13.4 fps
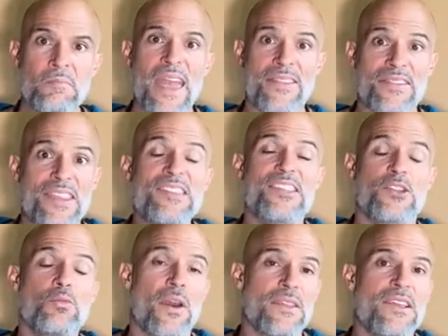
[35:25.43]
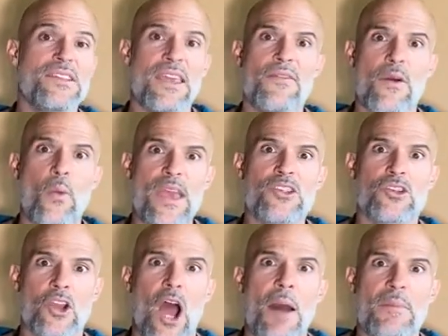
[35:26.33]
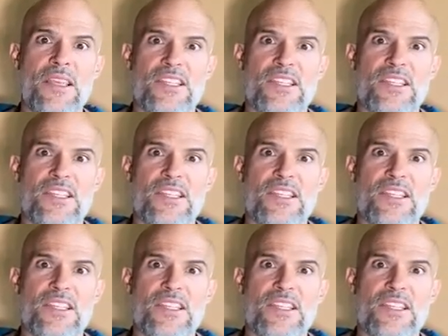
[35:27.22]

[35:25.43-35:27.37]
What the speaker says: And this is where these giveaways come.